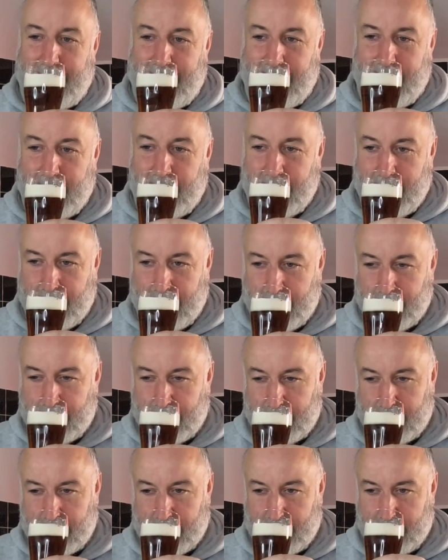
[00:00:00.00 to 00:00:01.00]
beer.
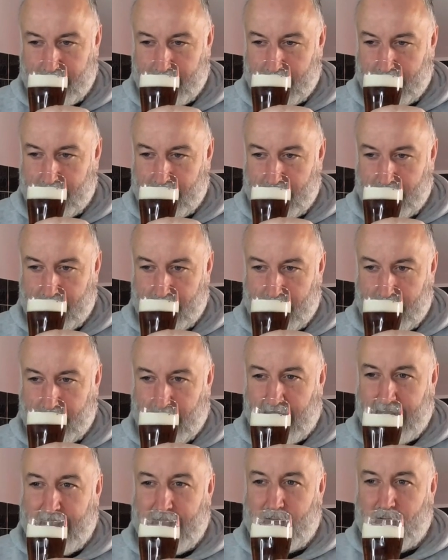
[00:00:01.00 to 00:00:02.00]

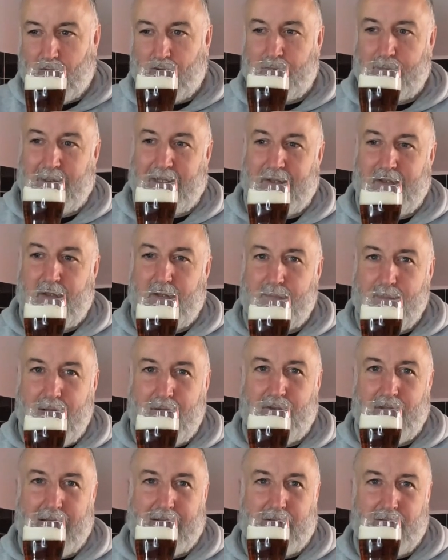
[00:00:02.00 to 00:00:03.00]
And it does, because it
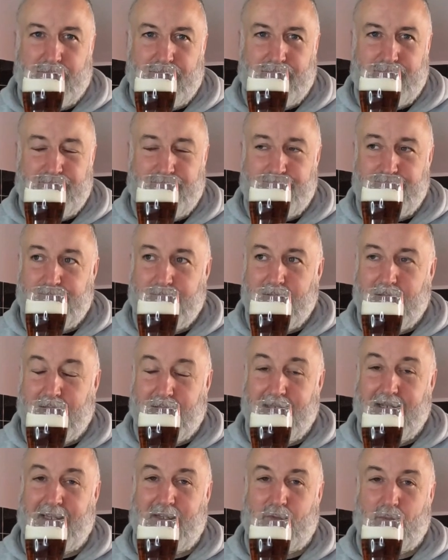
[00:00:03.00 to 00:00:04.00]
smells like
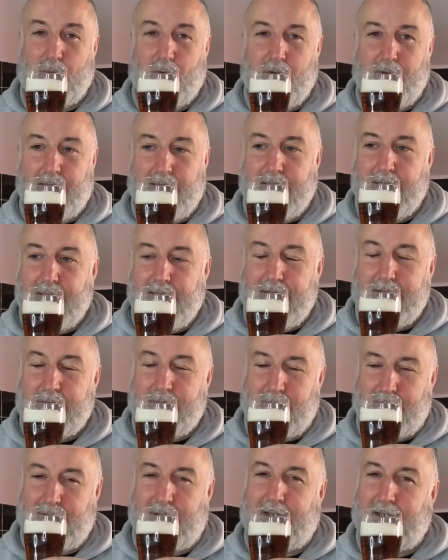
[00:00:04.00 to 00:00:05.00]

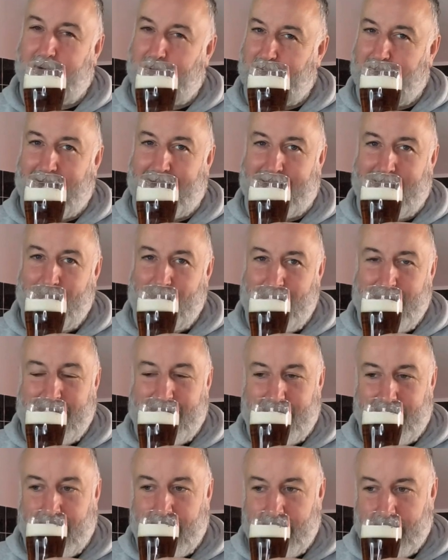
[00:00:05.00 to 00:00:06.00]
smells like a cracking
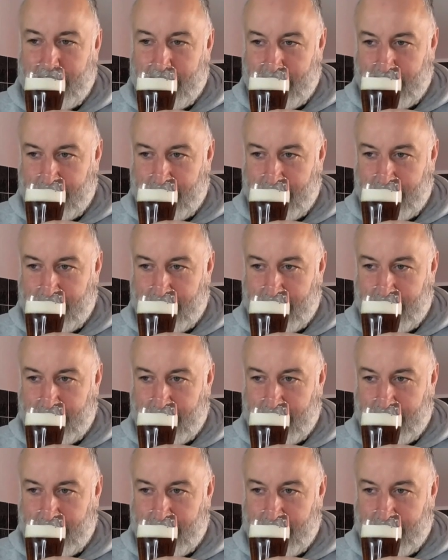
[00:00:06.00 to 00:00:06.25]
bitter.